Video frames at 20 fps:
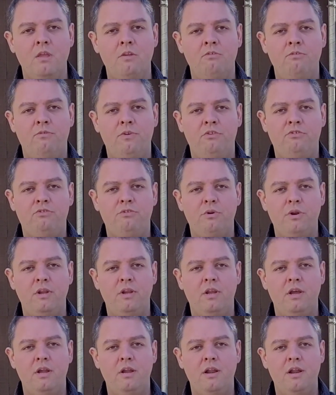
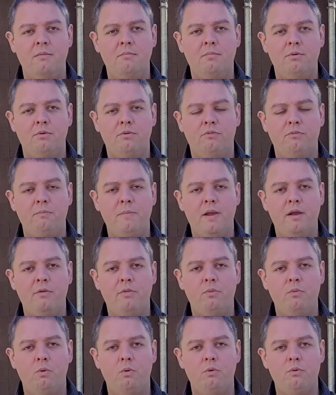featuring a number of
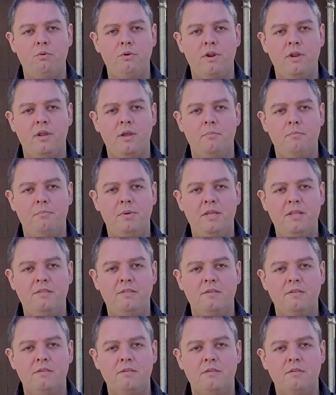mouth-watering
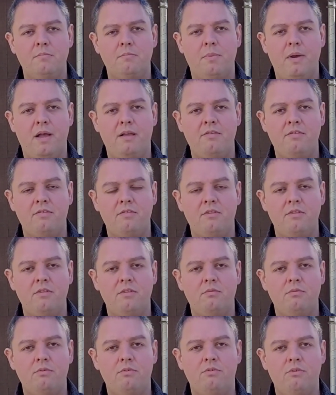pizzas,
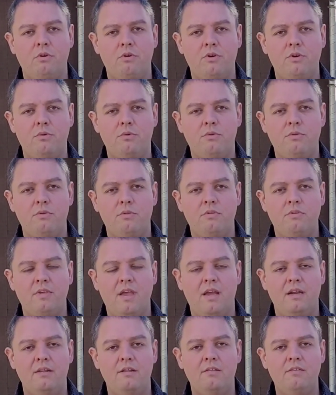pastas, risottos,
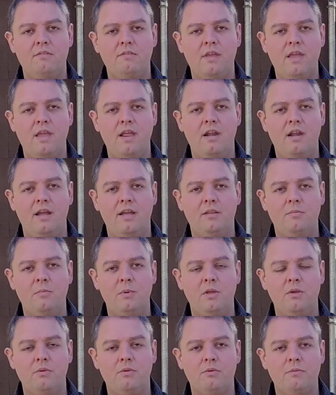salads and light
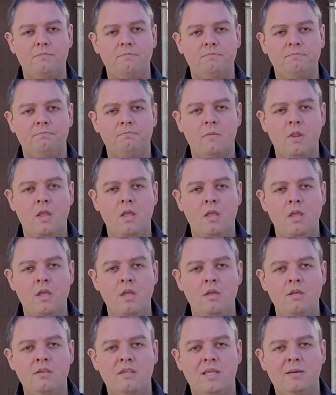meals.
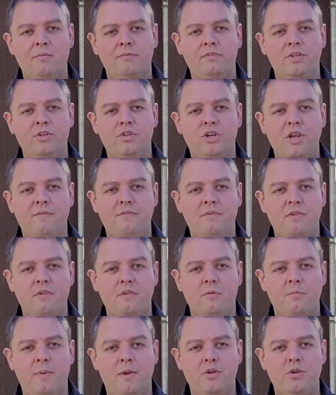Some of the chef's
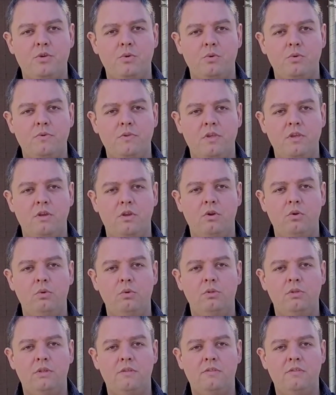specials
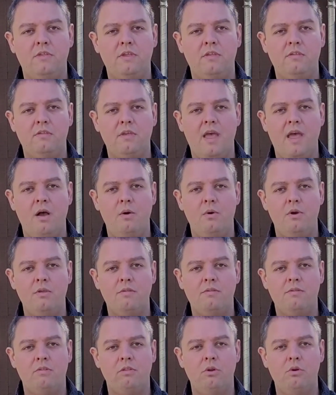include the 6-hour
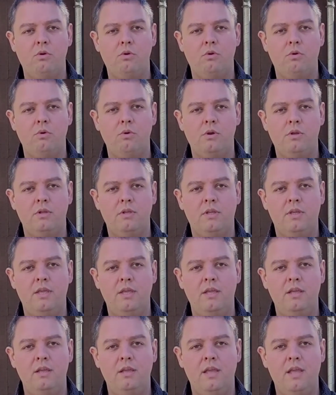slow-cooked
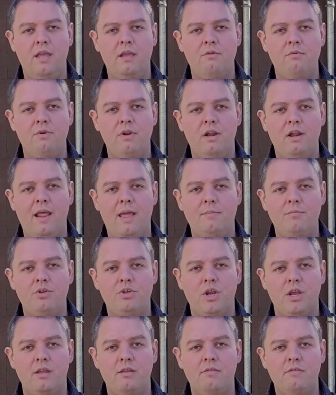King Henry lamb
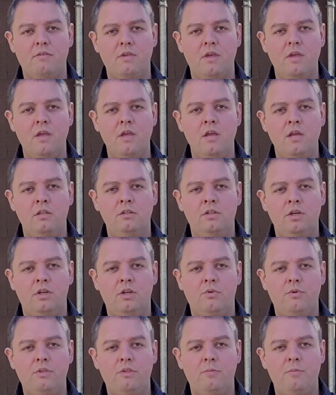shanks, the
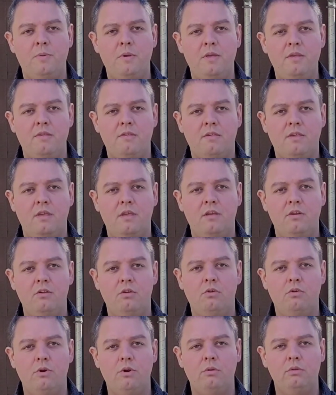crispy skin
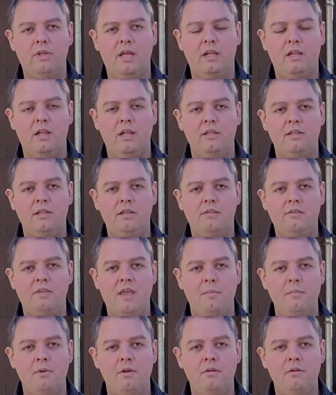grilled Atlantic
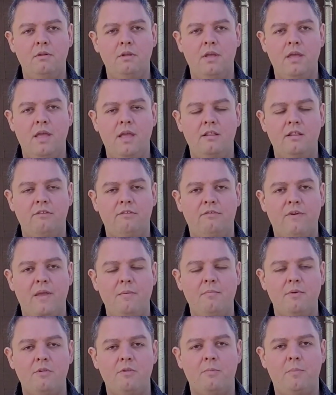salmon and the
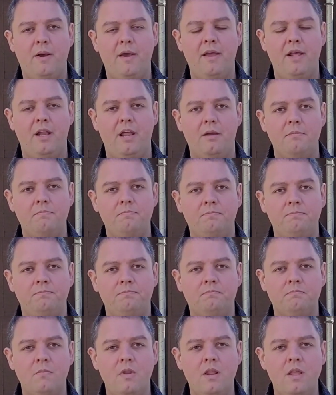famous paella.
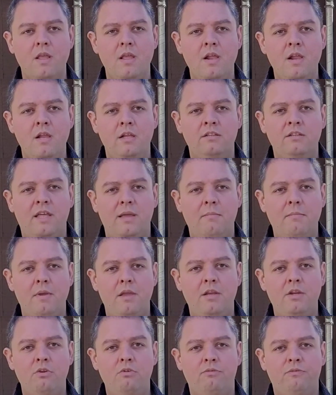Their
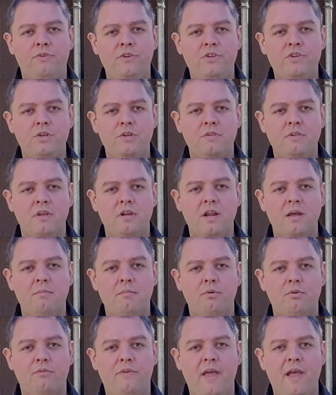menu features a
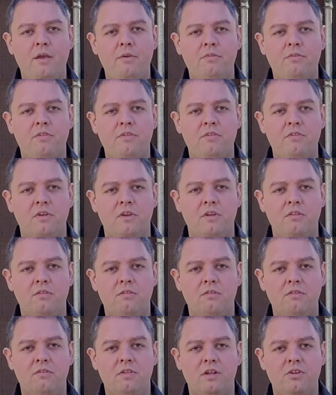number of house
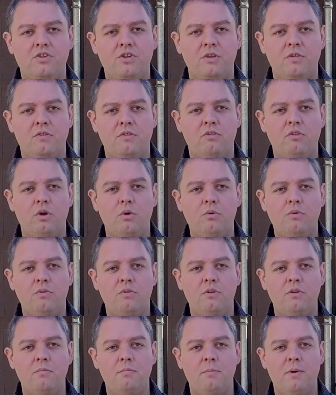desserts such as
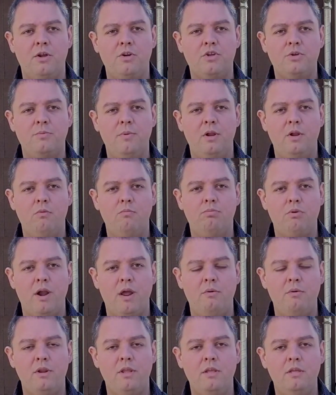toasted marshmallow
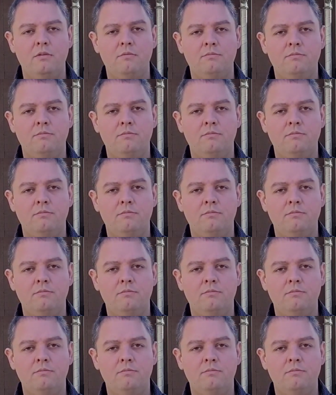brownie,